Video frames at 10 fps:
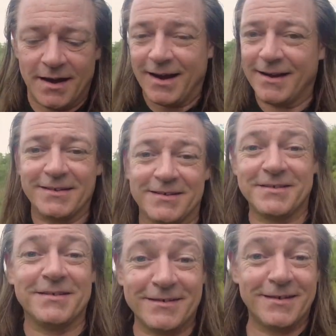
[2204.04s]
And
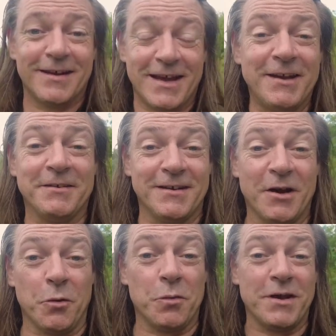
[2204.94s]
again, you
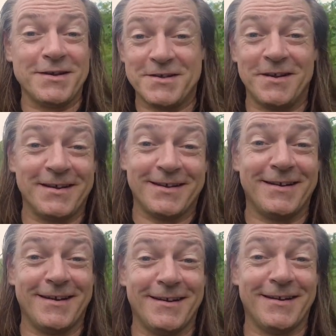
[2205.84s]
know, it's like
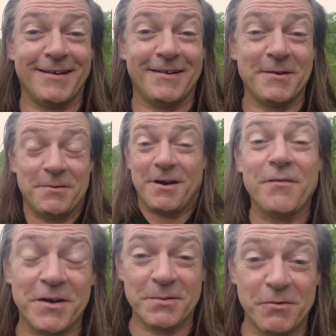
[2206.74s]
I've
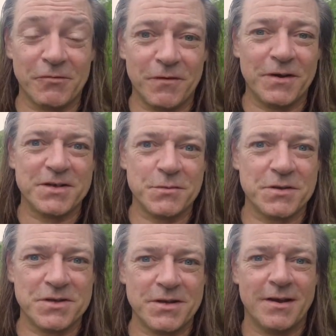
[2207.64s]
heard it being referred to
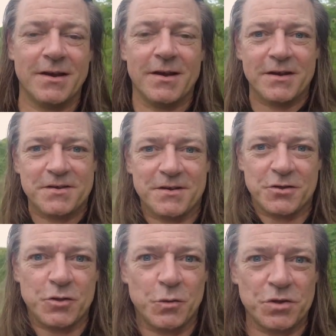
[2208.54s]
as St.
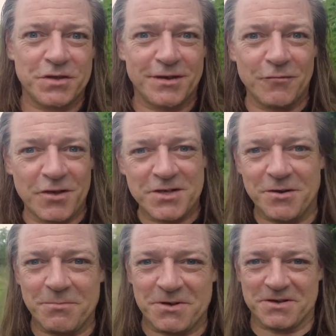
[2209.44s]
George in
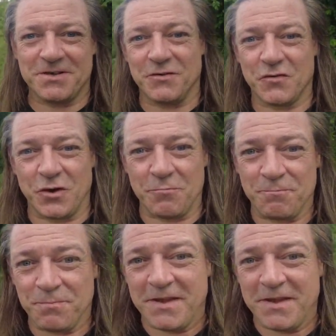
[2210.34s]
retirement syndrome.